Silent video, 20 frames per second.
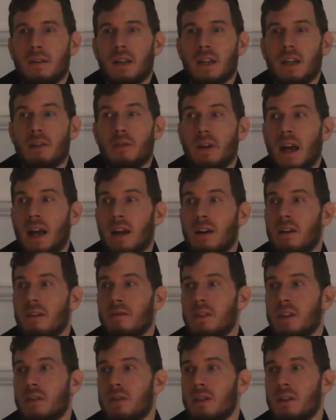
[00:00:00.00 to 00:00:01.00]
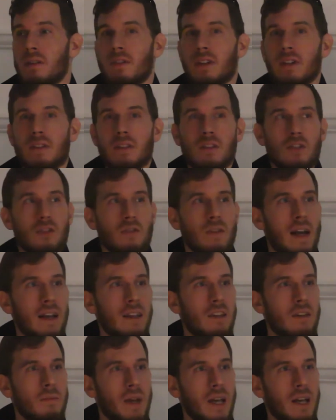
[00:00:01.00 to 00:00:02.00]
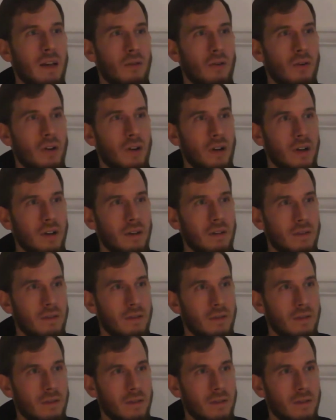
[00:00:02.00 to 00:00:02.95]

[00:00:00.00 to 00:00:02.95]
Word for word: the creator of the universe is trying to make order.